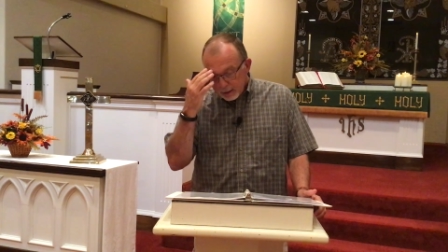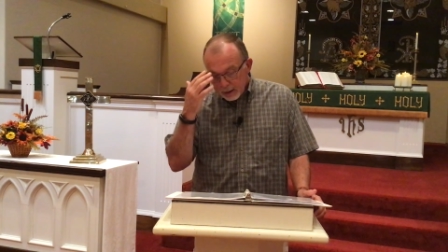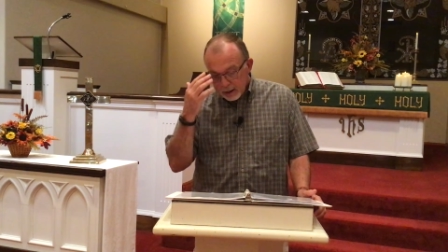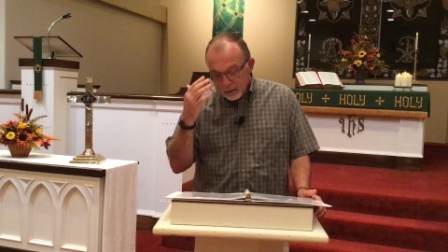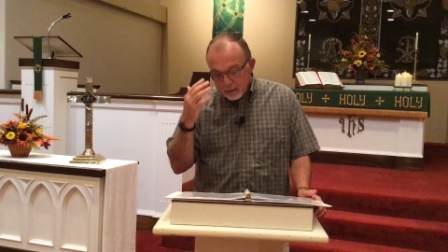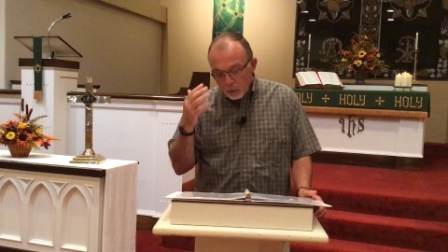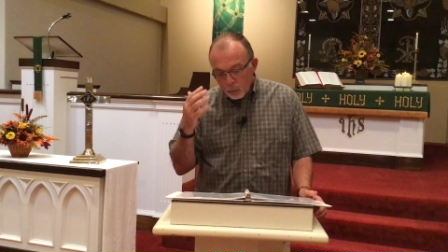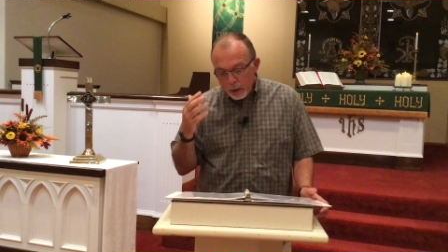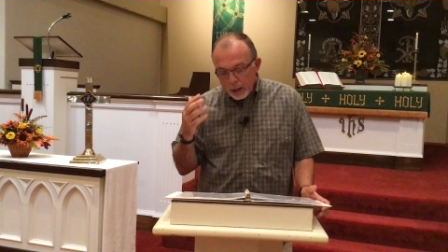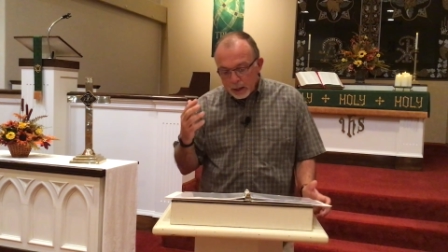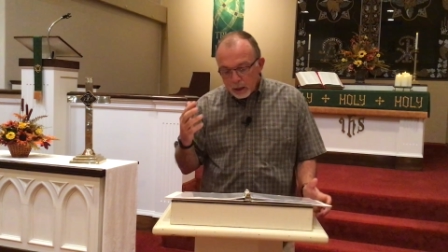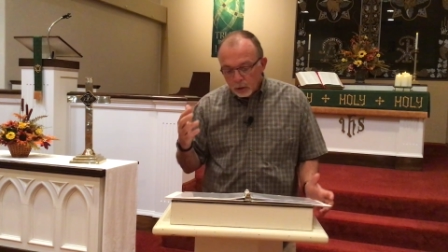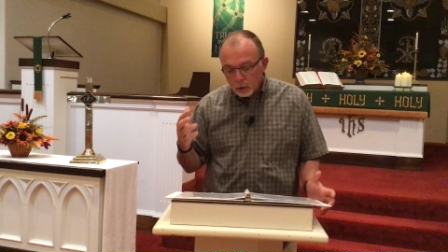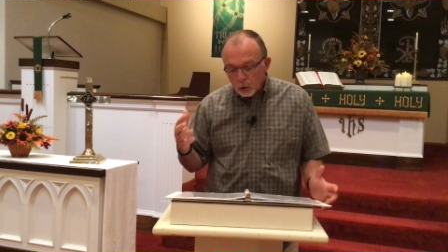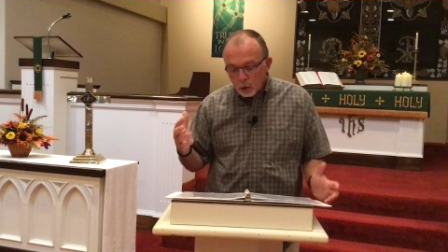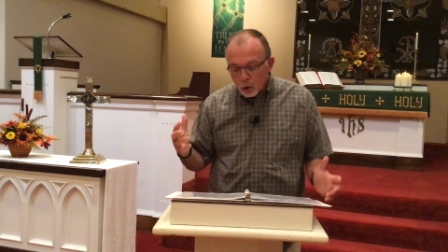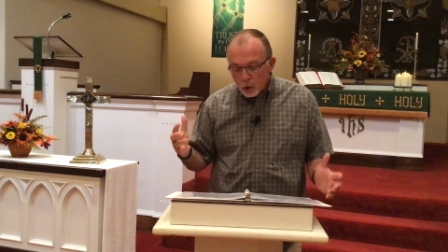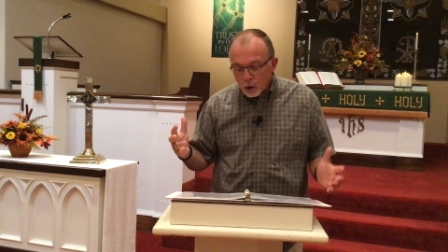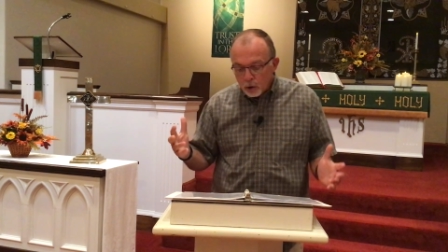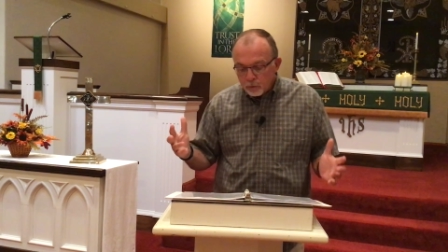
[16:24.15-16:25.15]
that we can
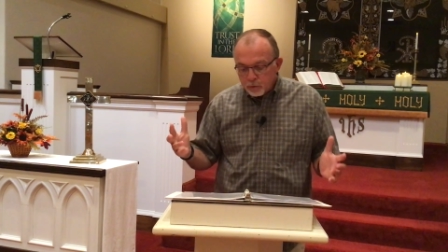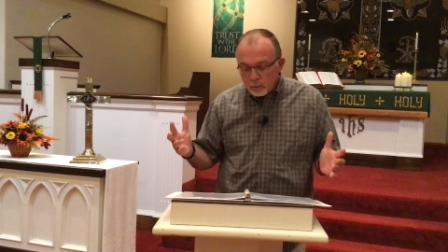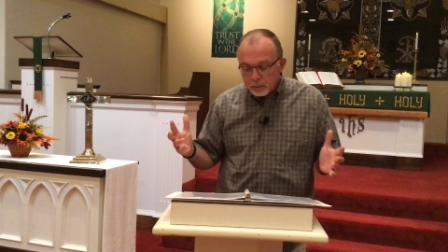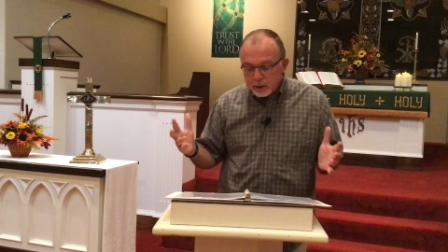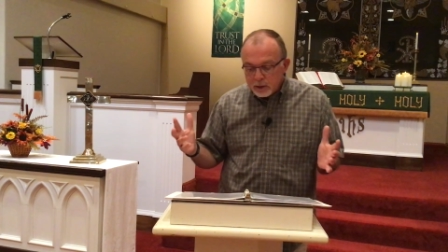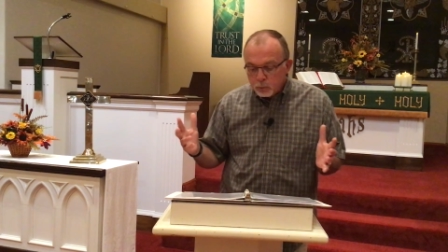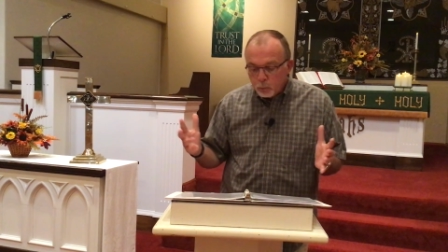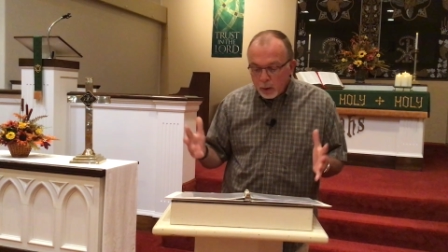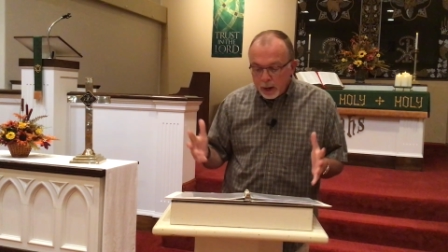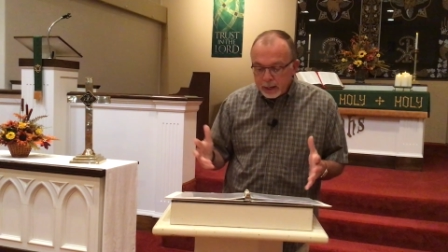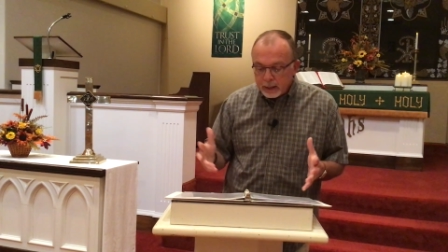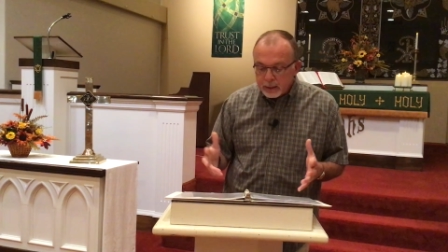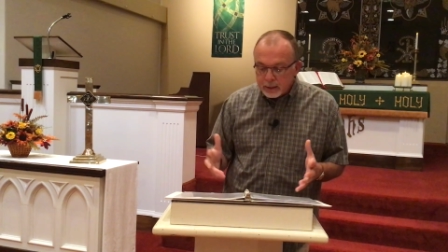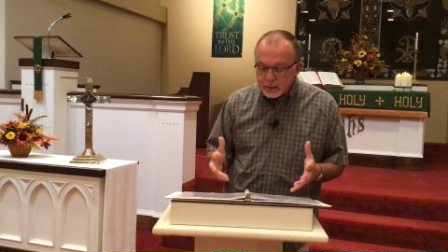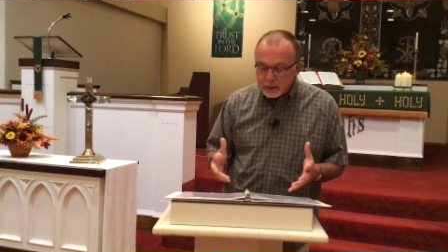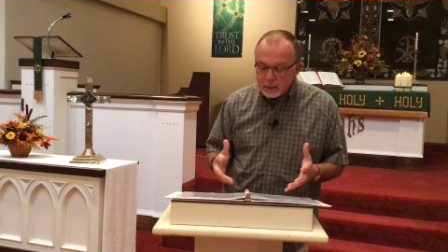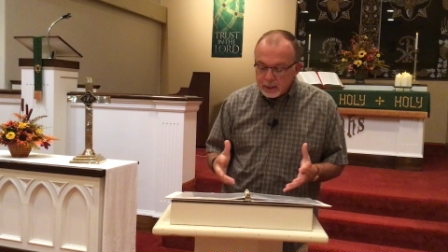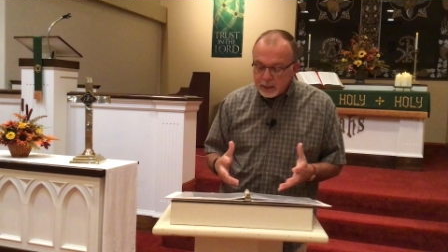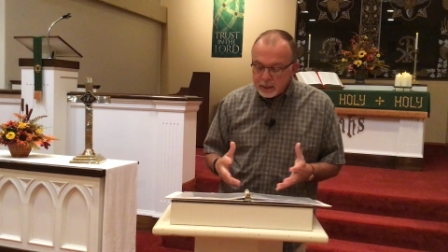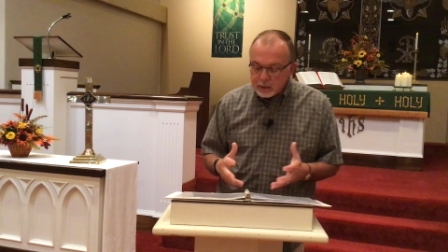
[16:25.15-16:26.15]
learn from his
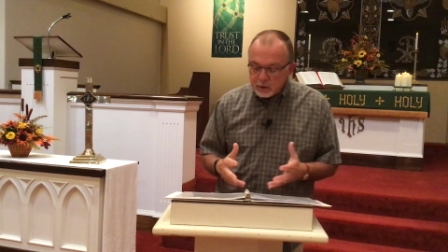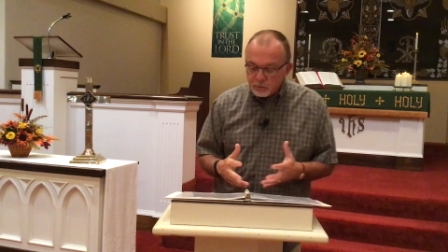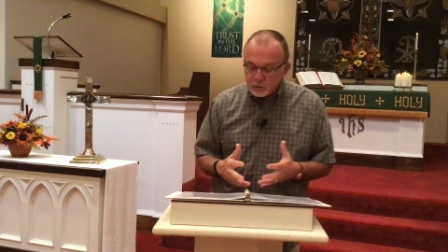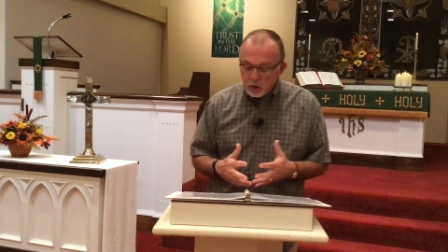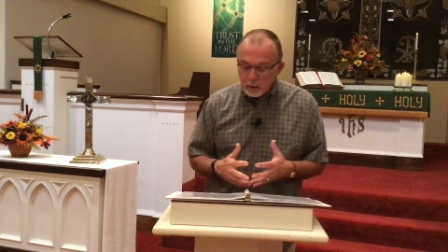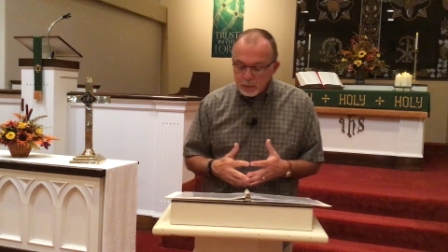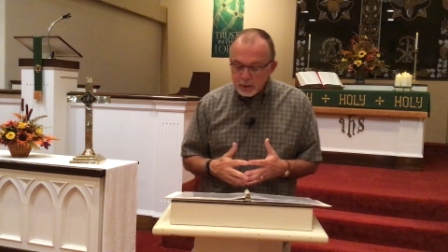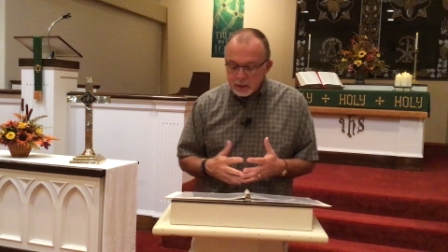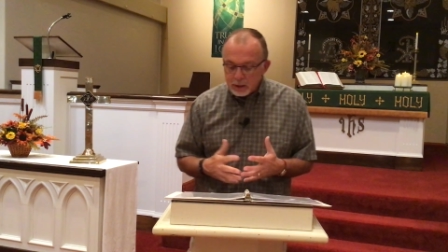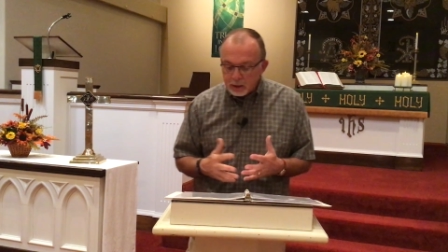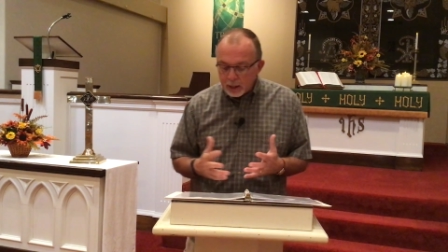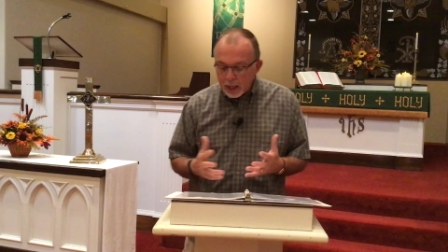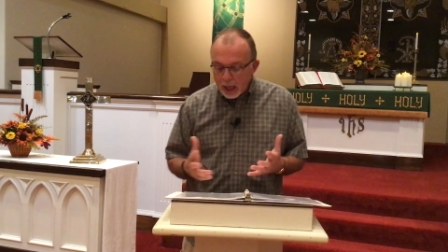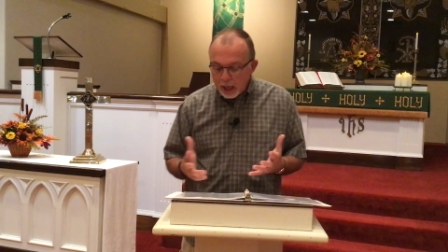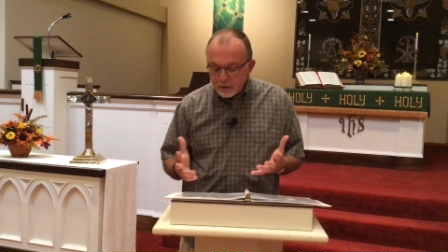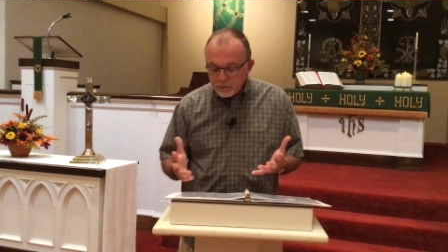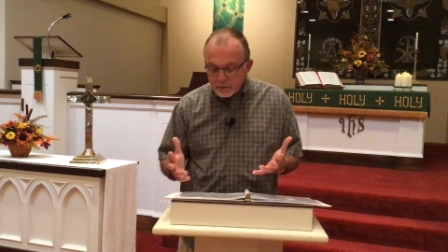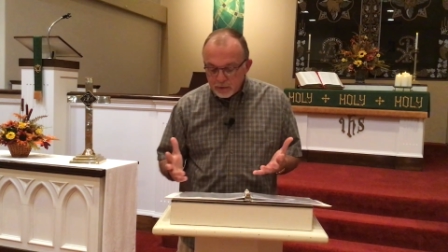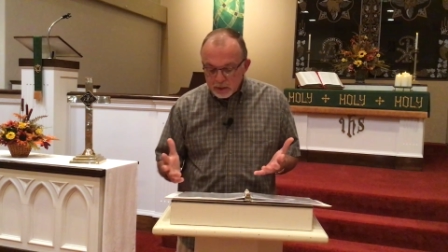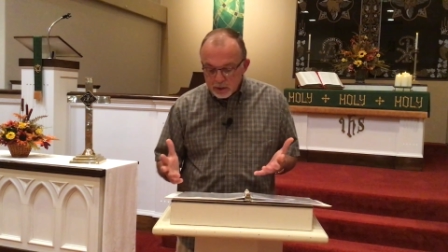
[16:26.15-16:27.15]
weaknesses and from his
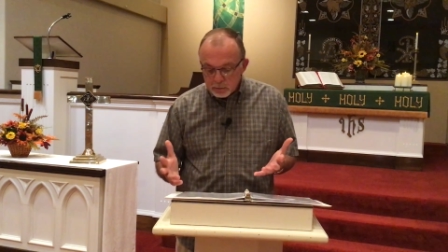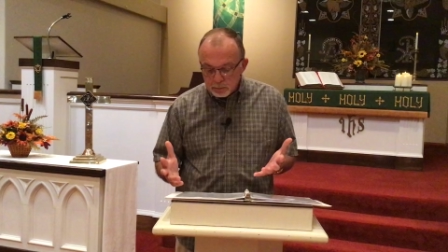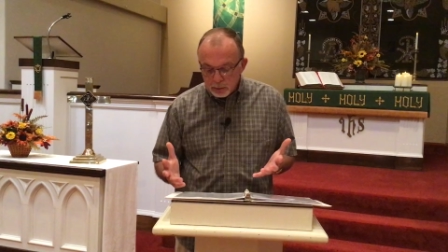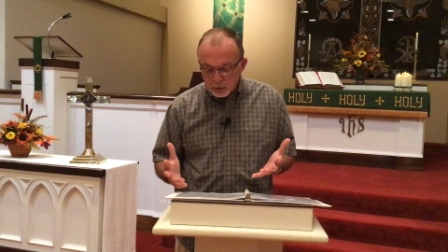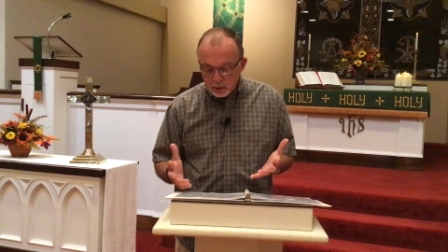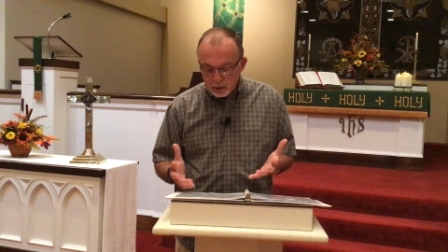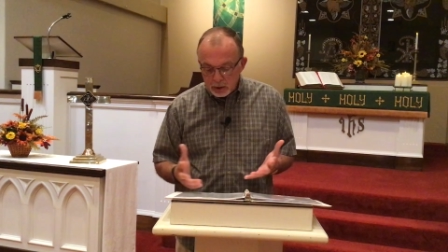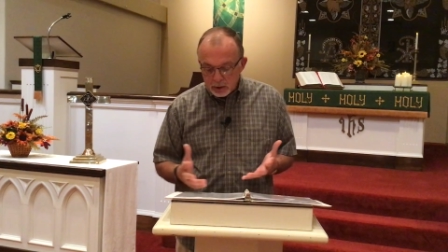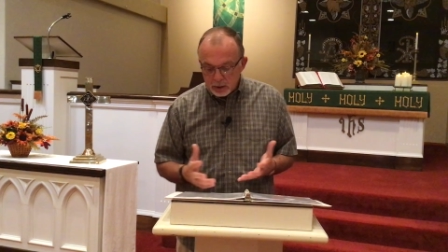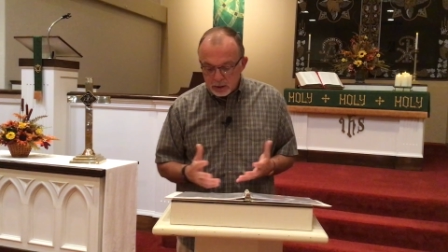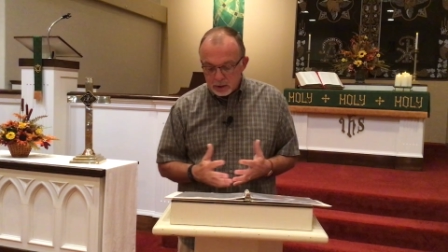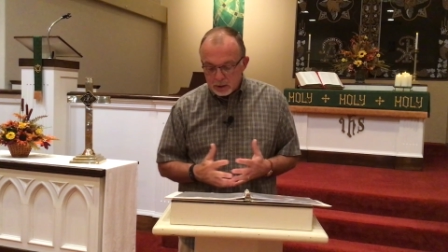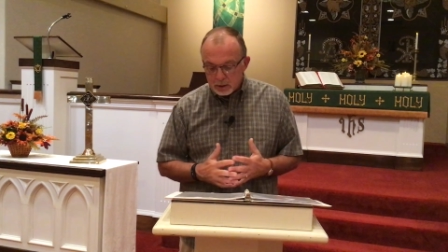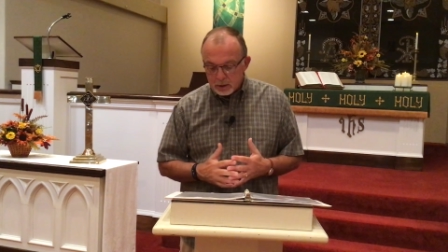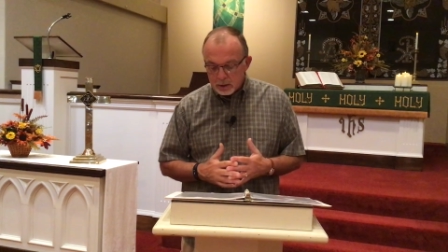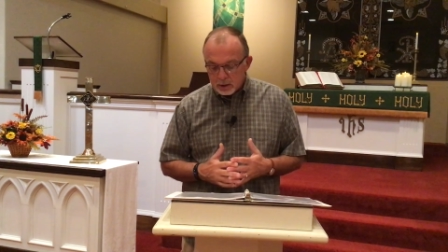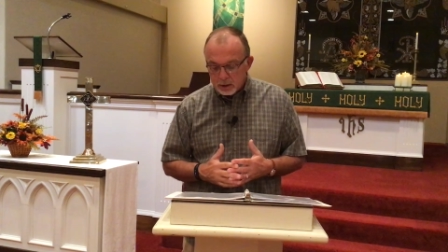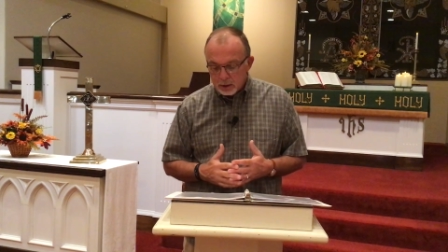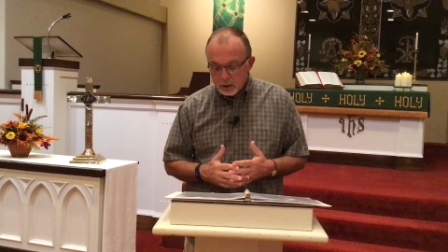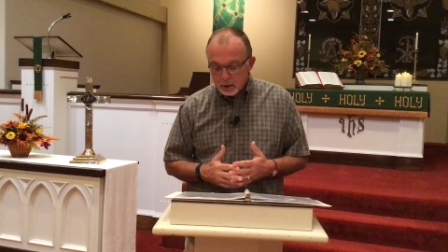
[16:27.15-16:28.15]
life
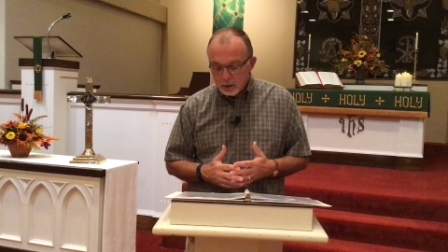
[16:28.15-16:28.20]
experiences